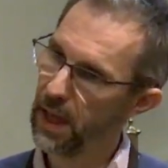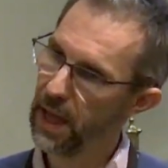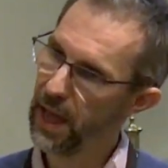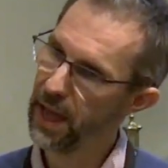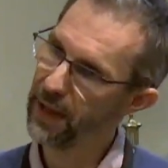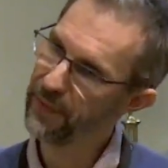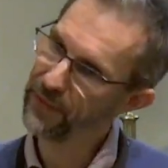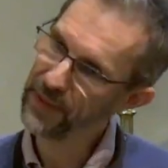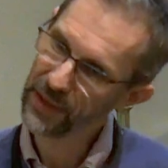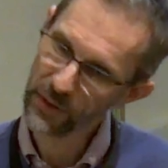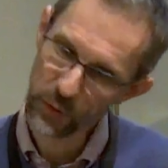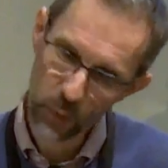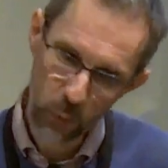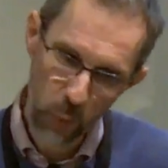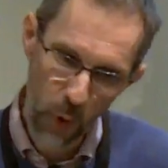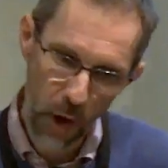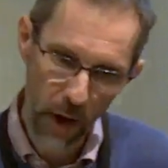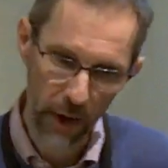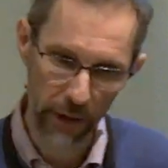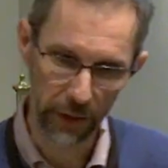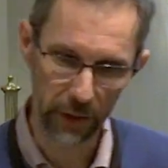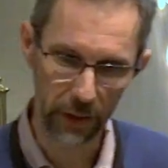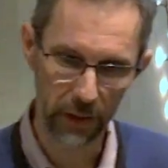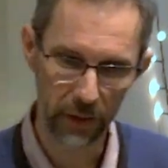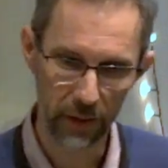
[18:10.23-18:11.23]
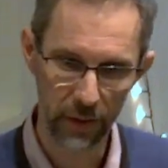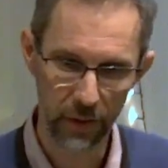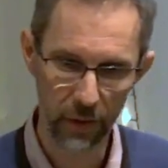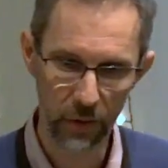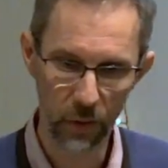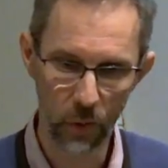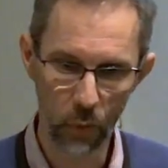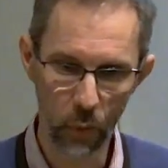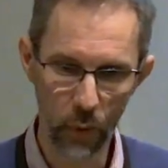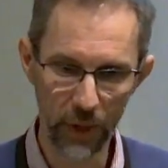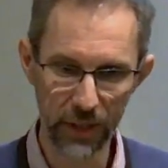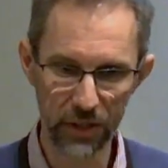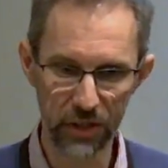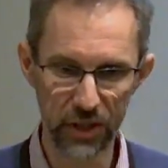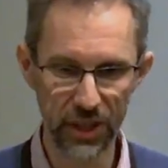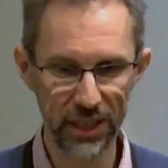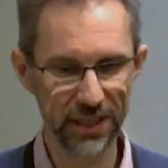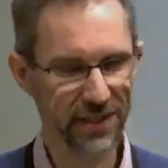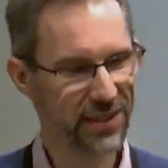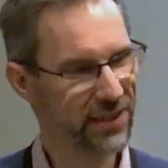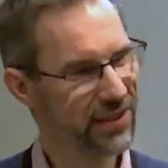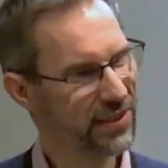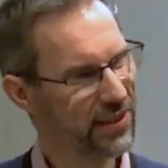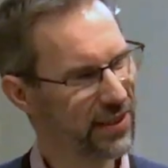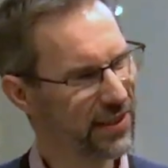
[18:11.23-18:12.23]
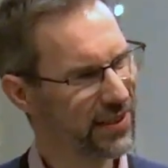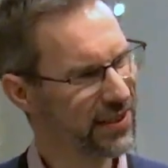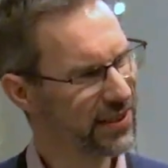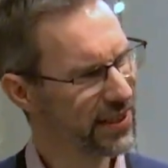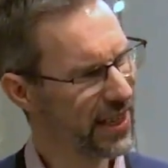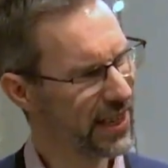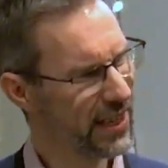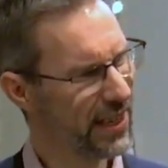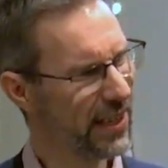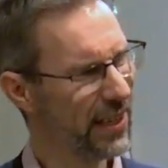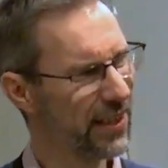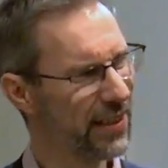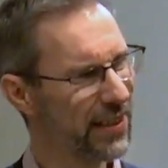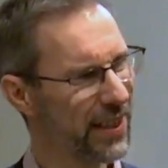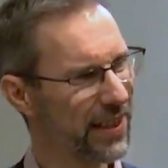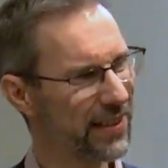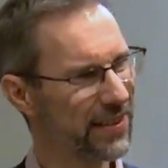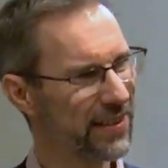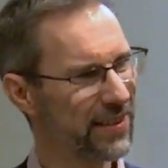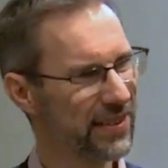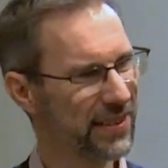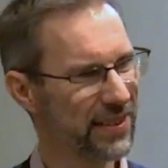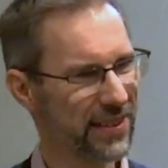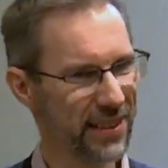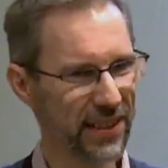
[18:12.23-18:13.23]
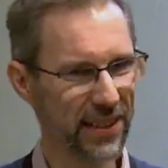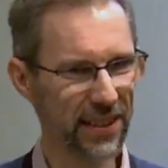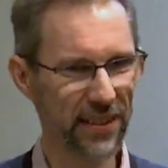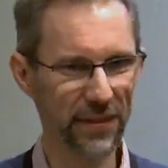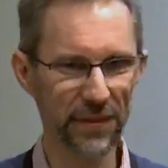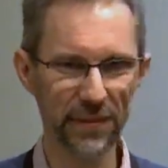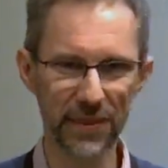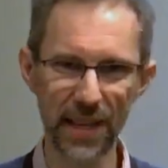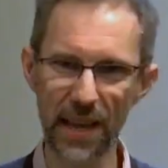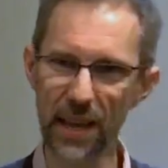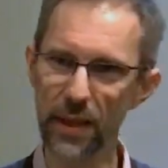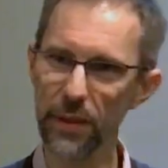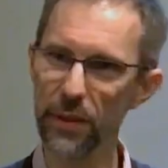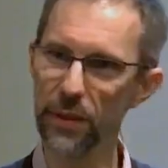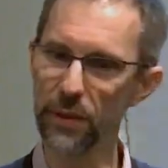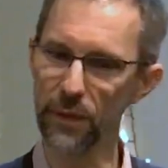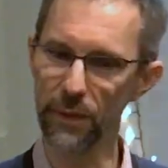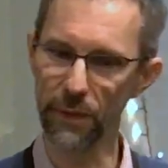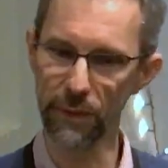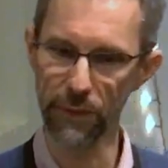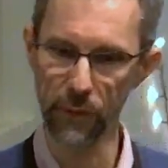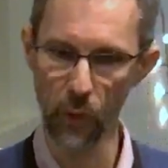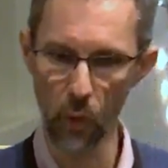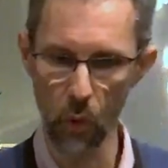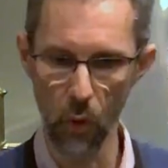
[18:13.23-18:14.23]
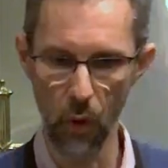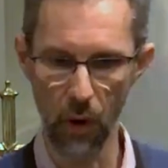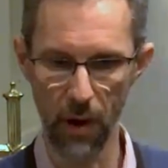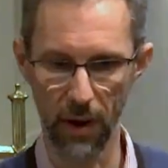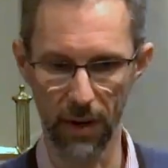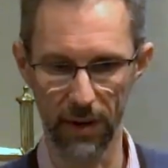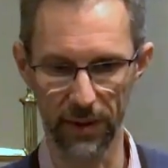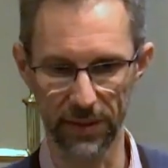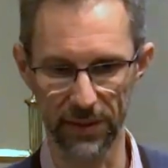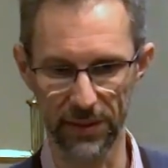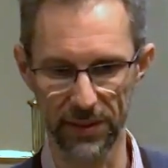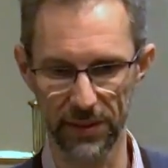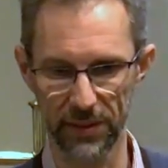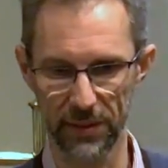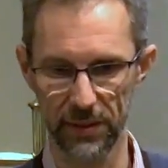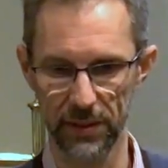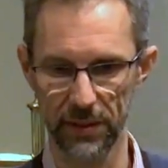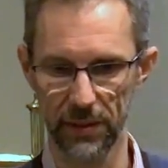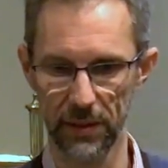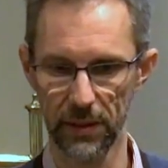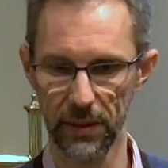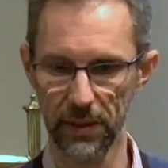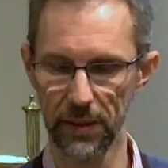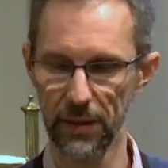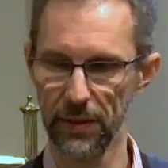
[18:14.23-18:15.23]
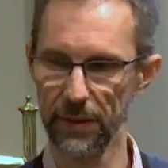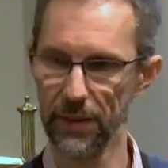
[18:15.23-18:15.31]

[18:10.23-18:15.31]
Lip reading: and there's one where Jesus has taken that sting of death for us.